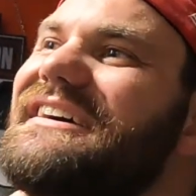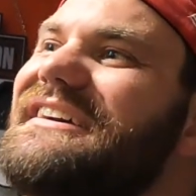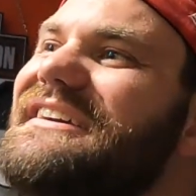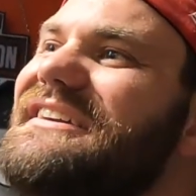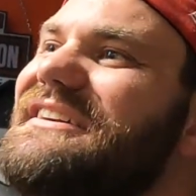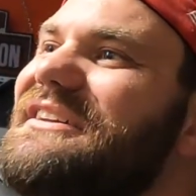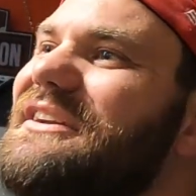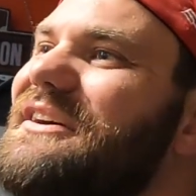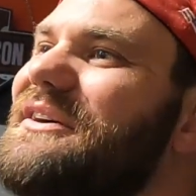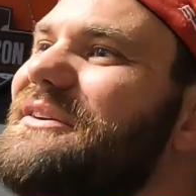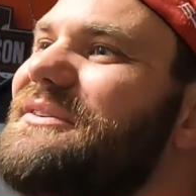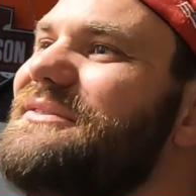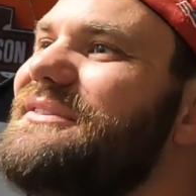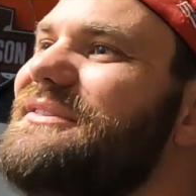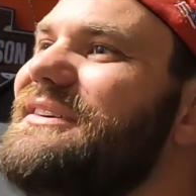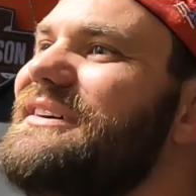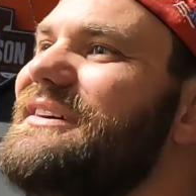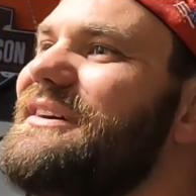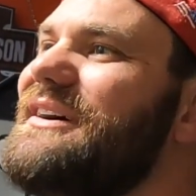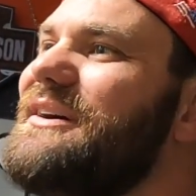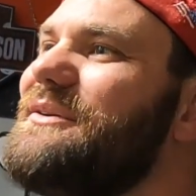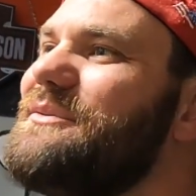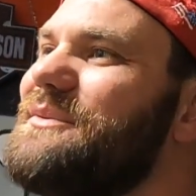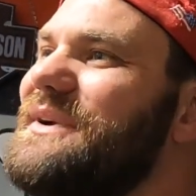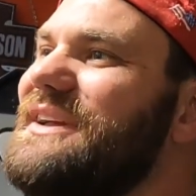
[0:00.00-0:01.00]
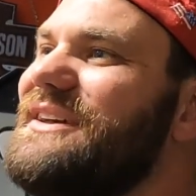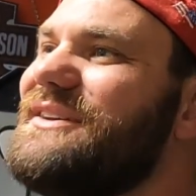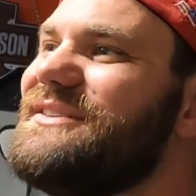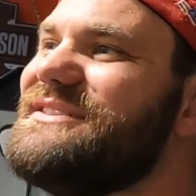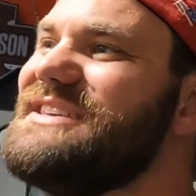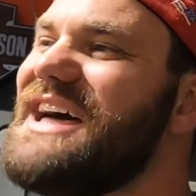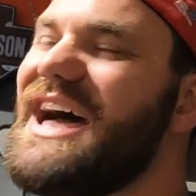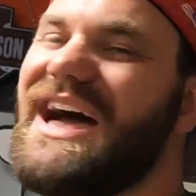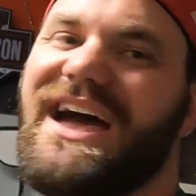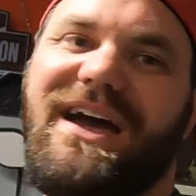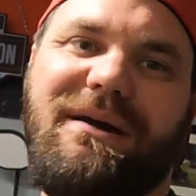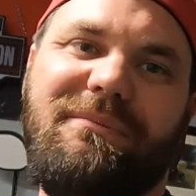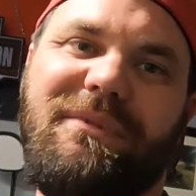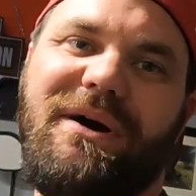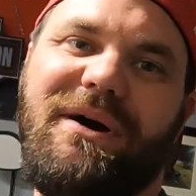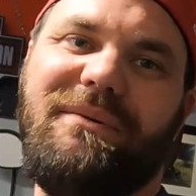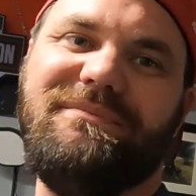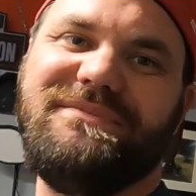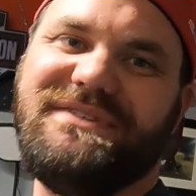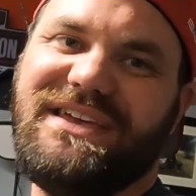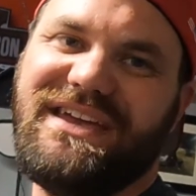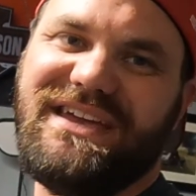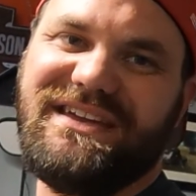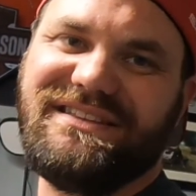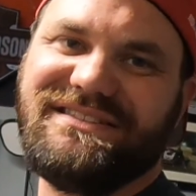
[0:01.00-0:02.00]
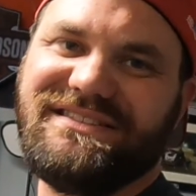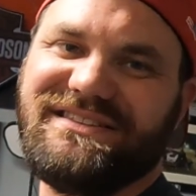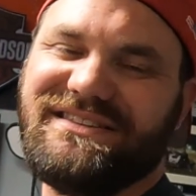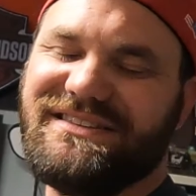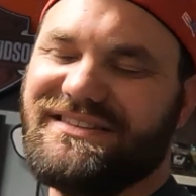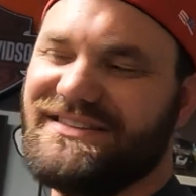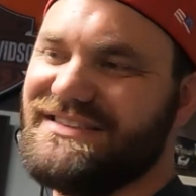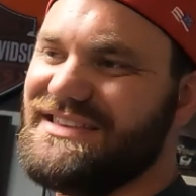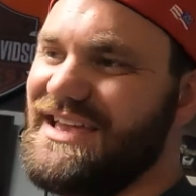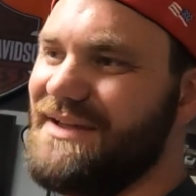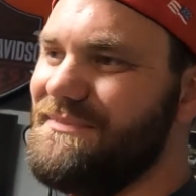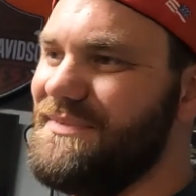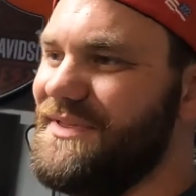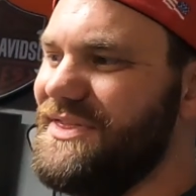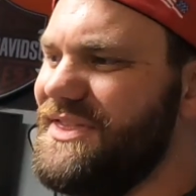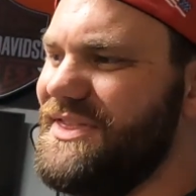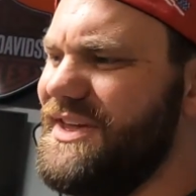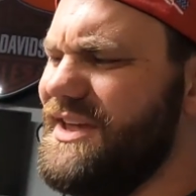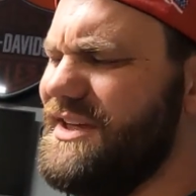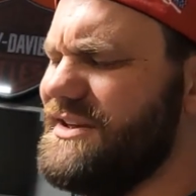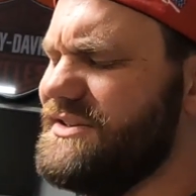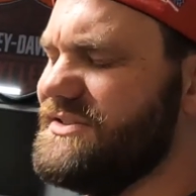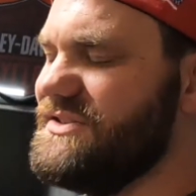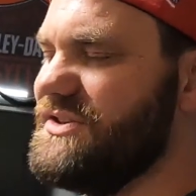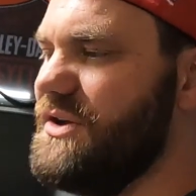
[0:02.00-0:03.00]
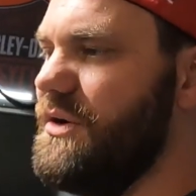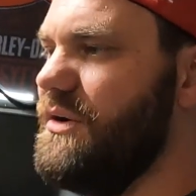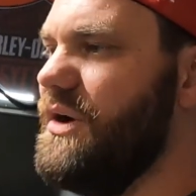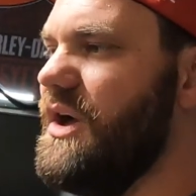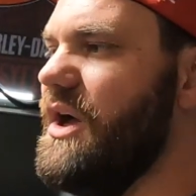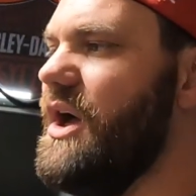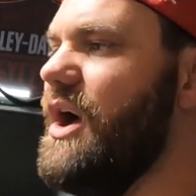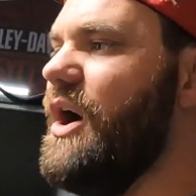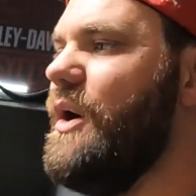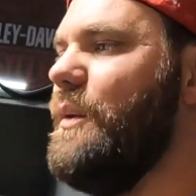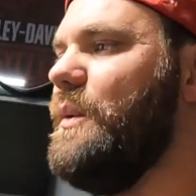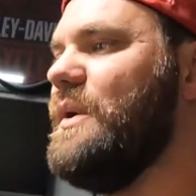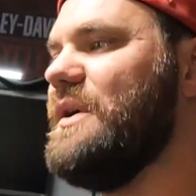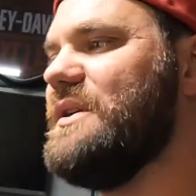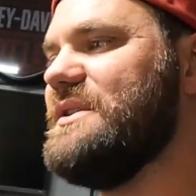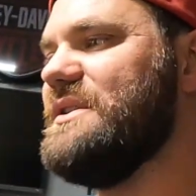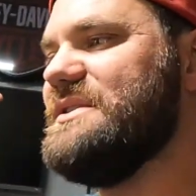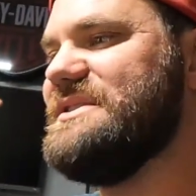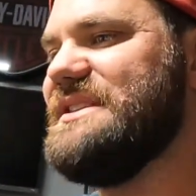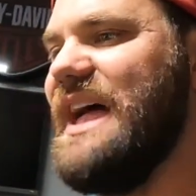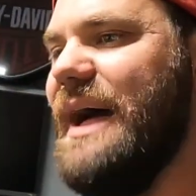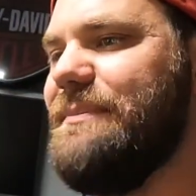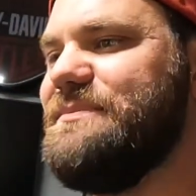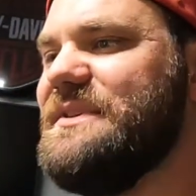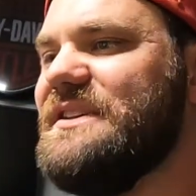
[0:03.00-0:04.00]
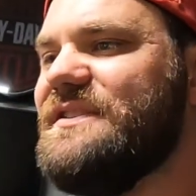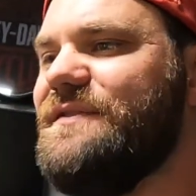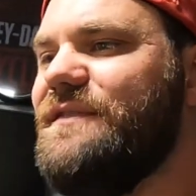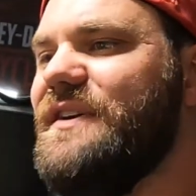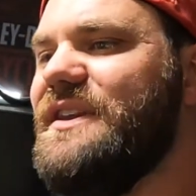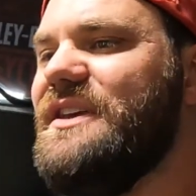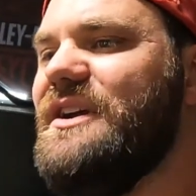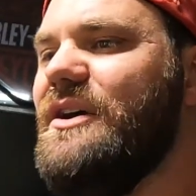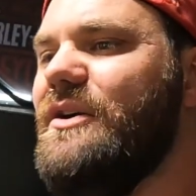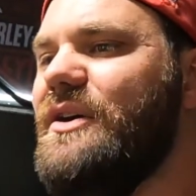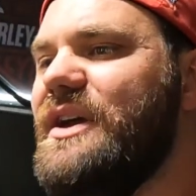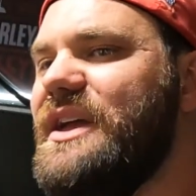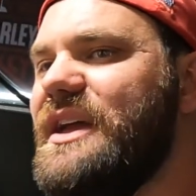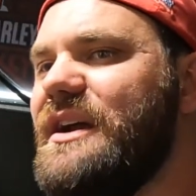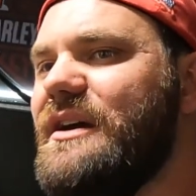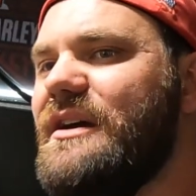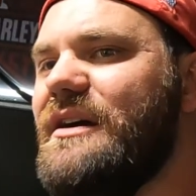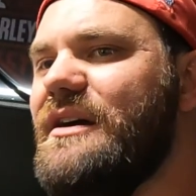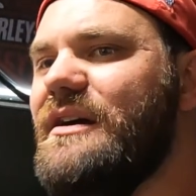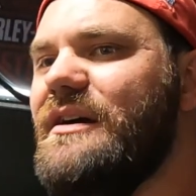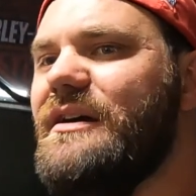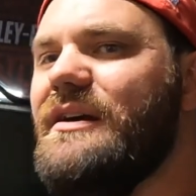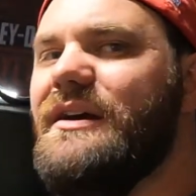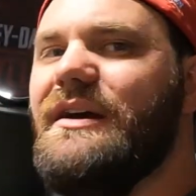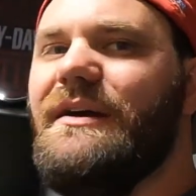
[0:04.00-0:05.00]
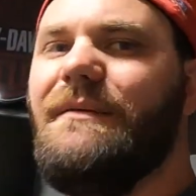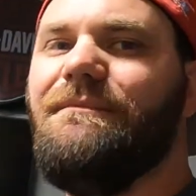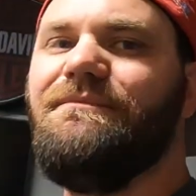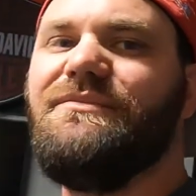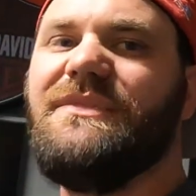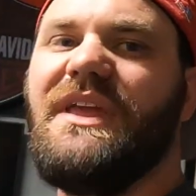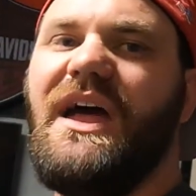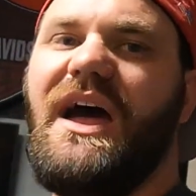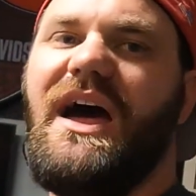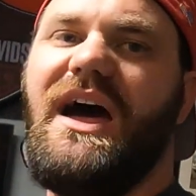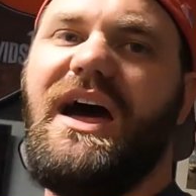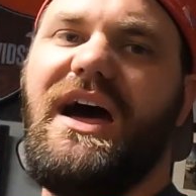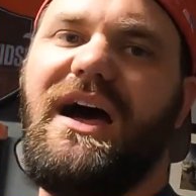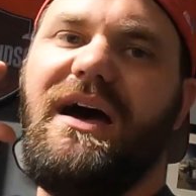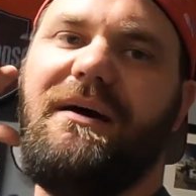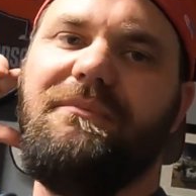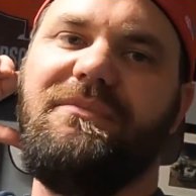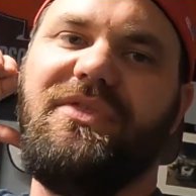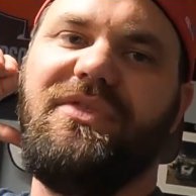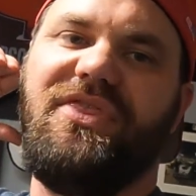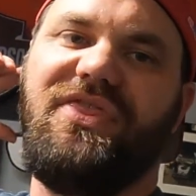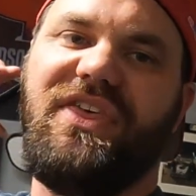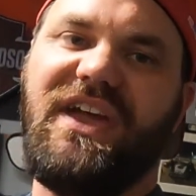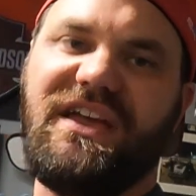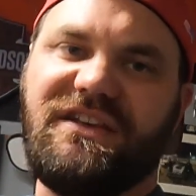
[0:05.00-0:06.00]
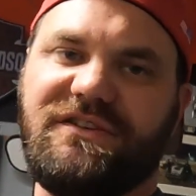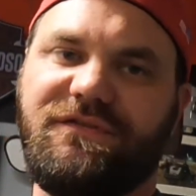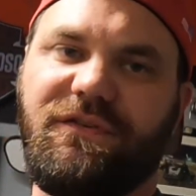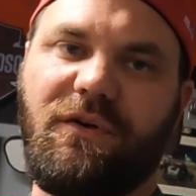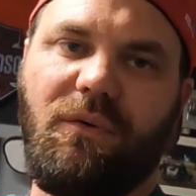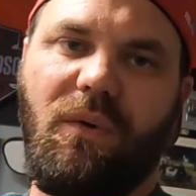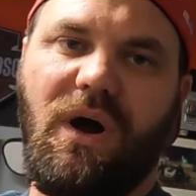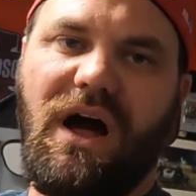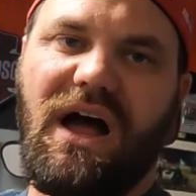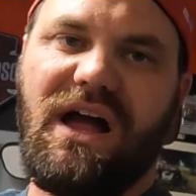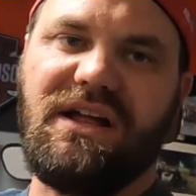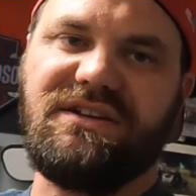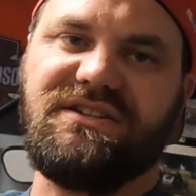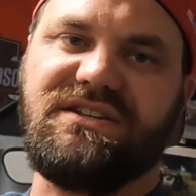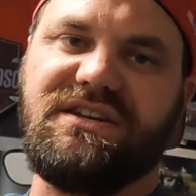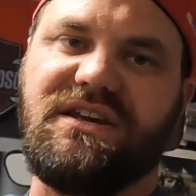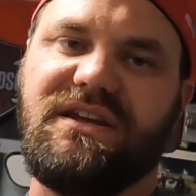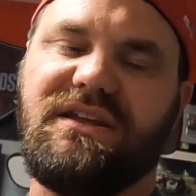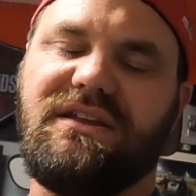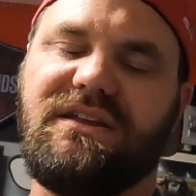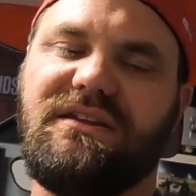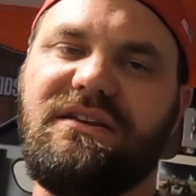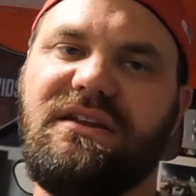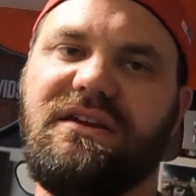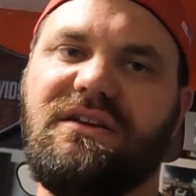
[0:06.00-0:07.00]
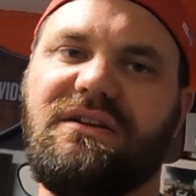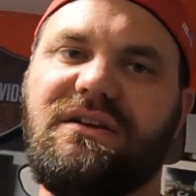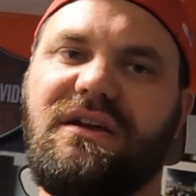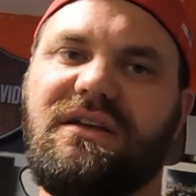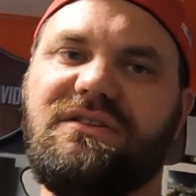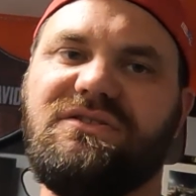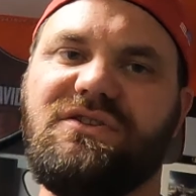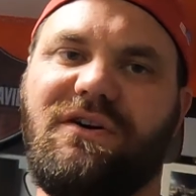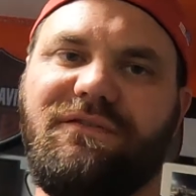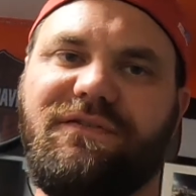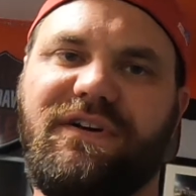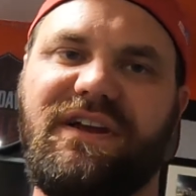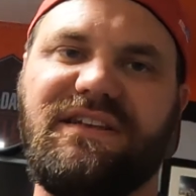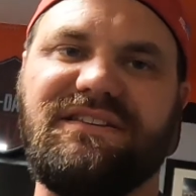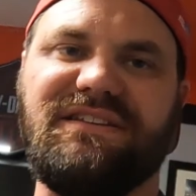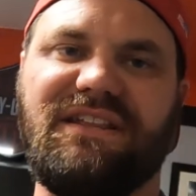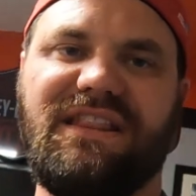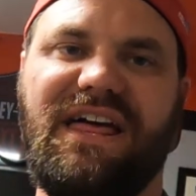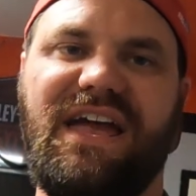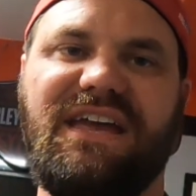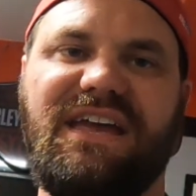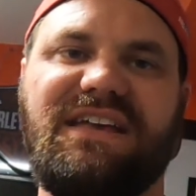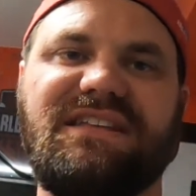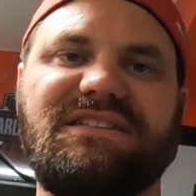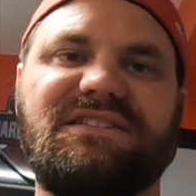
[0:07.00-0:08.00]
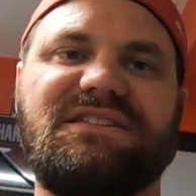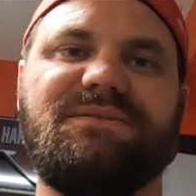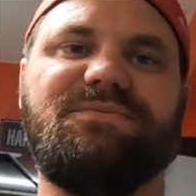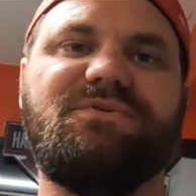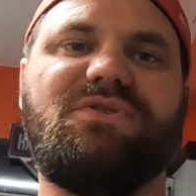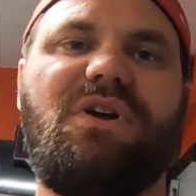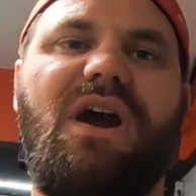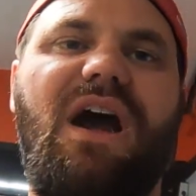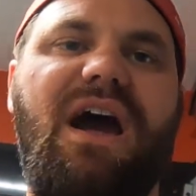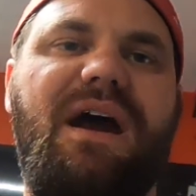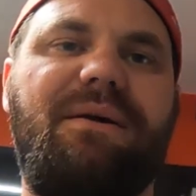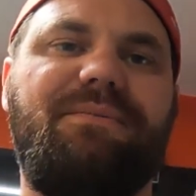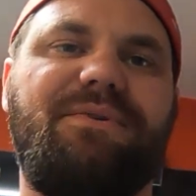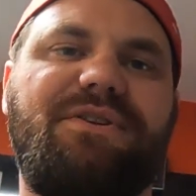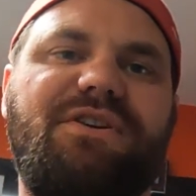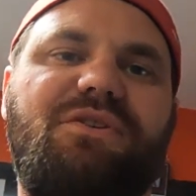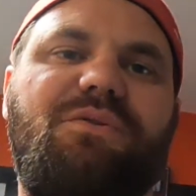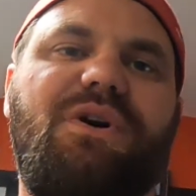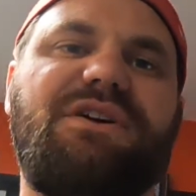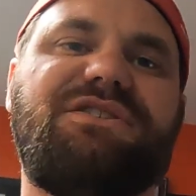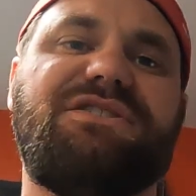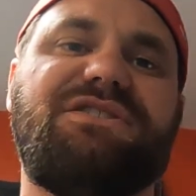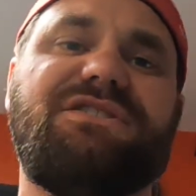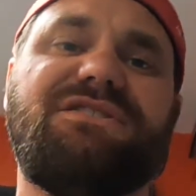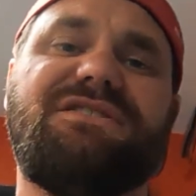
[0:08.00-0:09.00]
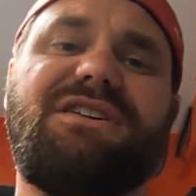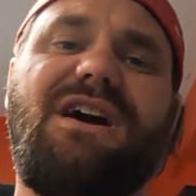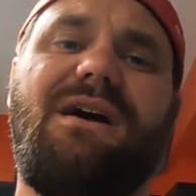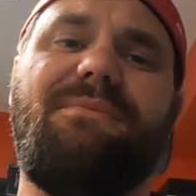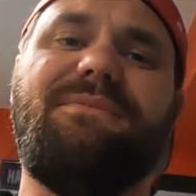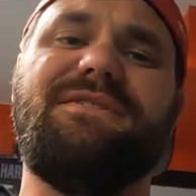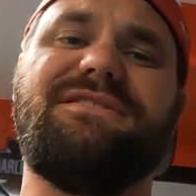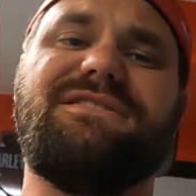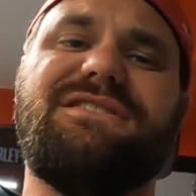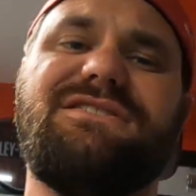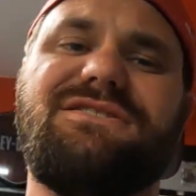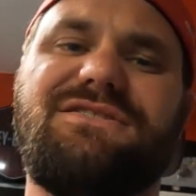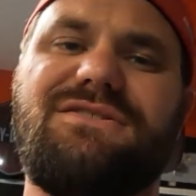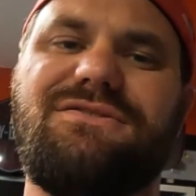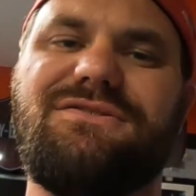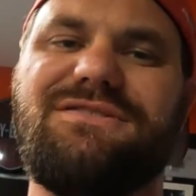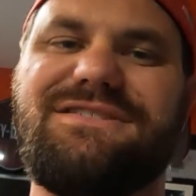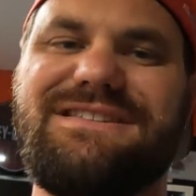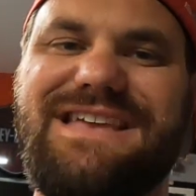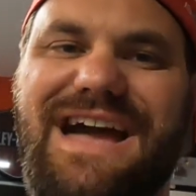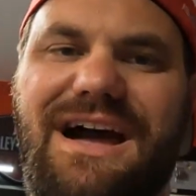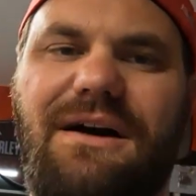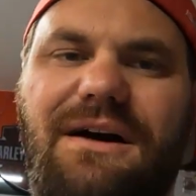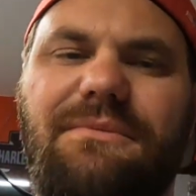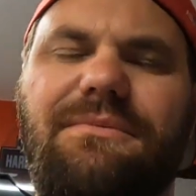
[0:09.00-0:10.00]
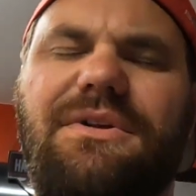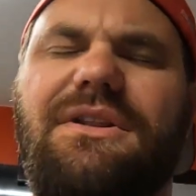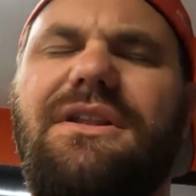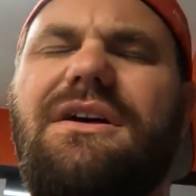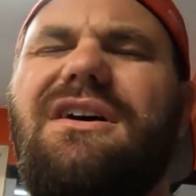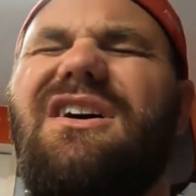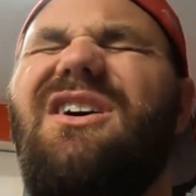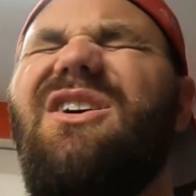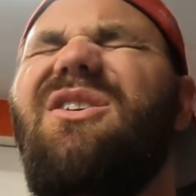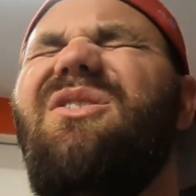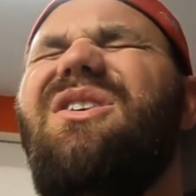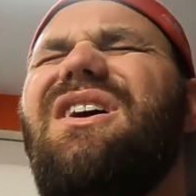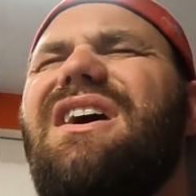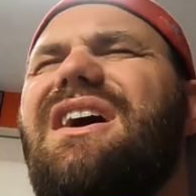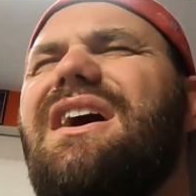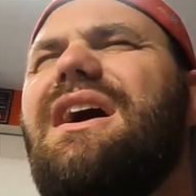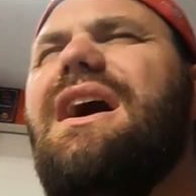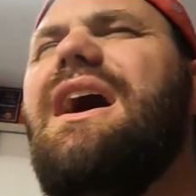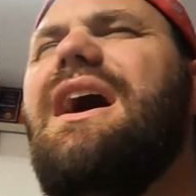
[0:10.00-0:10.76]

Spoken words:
real-time updates type of thing. So we're gonna stop this video here. Thanks for watching. Don't forget to like and subscribe. Any questions, comments, concerns down below.